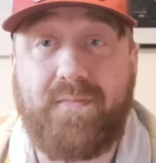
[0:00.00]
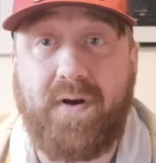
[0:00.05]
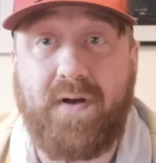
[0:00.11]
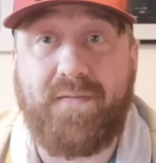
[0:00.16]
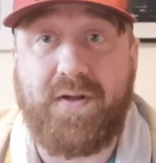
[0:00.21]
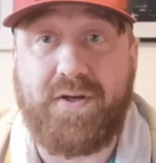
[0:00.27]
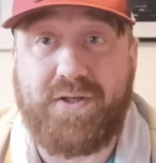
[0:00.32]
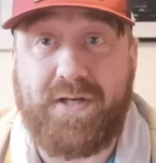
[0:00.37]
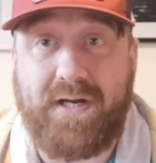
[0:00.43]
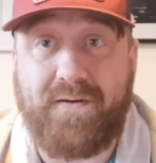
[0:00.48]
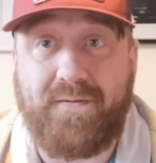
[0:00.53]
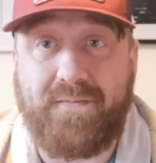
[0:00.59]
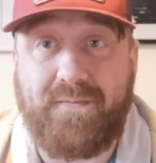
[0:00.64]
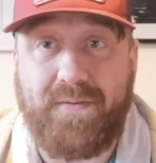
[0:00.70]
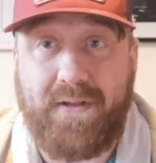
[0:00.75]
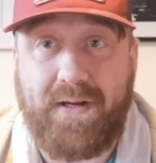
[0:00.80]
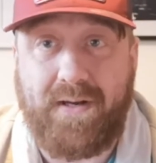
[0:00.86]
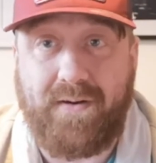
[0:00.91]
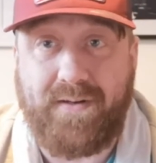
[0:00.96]
on the shelf
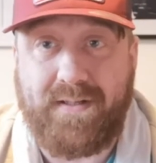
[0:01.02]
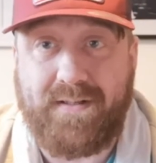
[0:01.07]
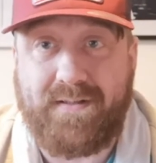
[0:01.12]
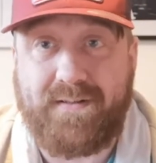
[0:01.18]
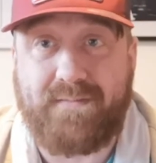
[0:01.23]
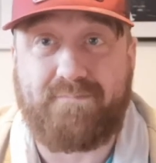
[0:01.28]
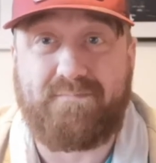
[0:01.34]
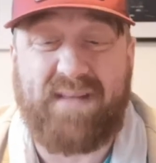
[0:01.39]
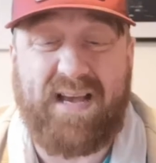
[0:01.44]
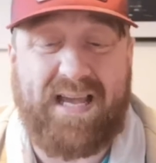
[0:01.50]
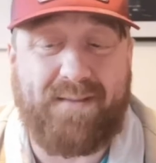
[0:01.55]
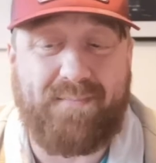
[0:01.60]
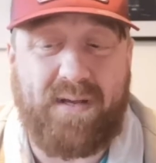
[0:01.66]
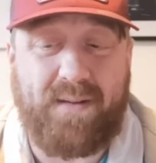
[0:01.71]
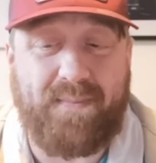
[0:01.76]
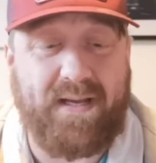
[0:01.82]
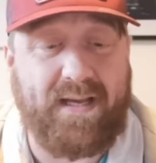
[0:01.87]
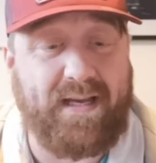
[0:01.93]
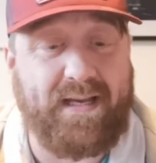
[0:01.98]
with the lights.
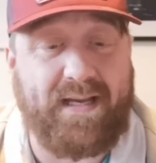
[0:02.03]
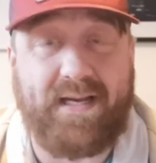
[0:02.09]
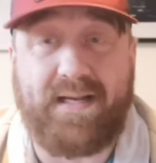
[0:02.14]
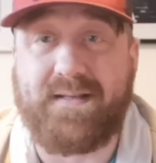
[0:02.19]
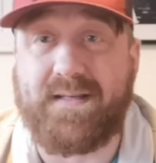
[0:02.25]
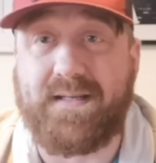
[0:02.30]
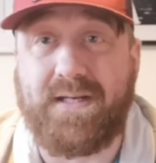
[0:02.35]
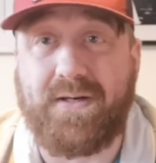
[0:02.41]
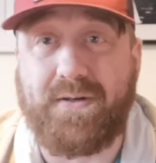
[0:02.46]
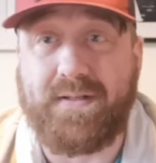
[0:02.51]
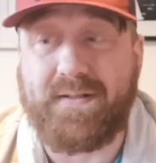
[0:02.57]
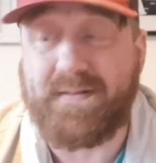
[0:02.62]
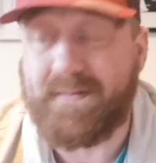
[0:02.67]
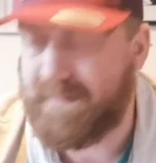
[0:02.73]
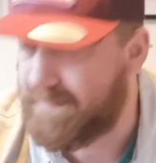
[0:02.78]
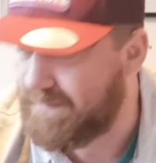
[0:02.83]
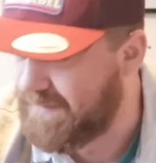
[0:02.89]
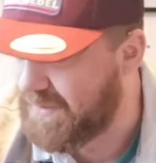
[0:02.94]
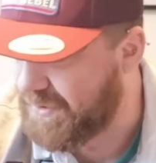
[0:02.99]
Maybe a bit of heat tonight,
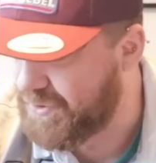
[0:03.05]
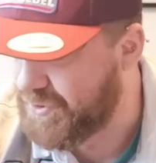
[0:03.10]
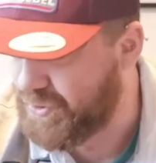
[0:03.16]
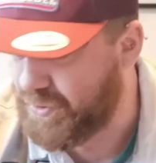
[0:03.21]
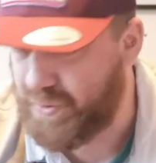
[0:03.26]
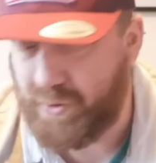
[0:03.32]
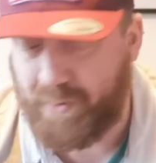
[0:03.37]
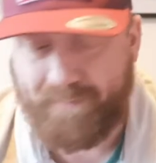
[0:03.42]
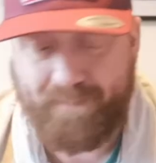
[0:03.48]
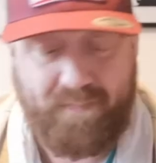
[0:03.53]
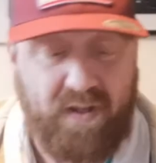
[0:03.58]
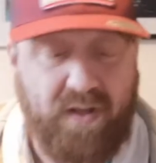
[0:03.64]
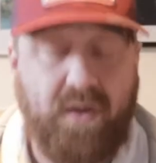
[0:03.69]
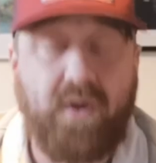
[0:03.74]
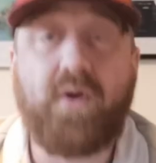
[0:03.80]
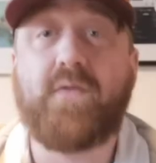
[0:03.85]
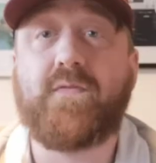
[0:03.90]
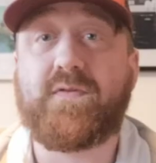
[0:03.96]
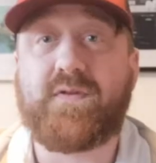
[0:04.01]
not sure.
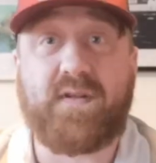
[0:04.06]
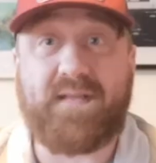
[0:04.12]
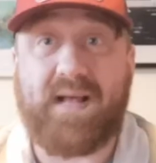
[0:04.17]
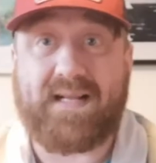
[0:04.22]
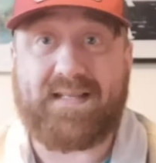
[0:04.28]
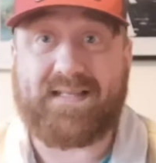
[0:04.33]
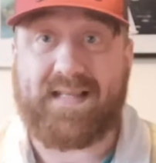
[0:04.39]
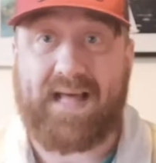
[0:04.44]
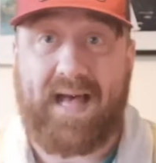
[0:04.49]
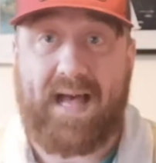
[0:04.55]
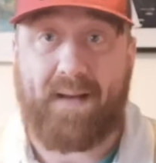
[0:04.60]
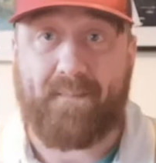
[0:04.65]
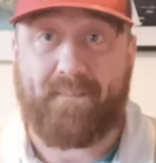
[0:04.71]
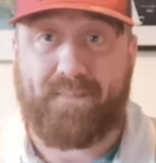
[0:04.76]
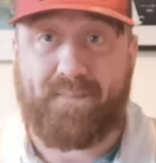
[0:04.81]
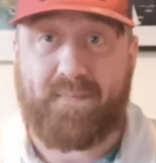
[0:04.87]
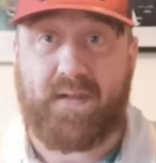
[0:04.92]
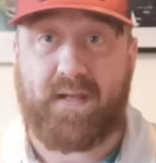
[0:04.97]
So that's that.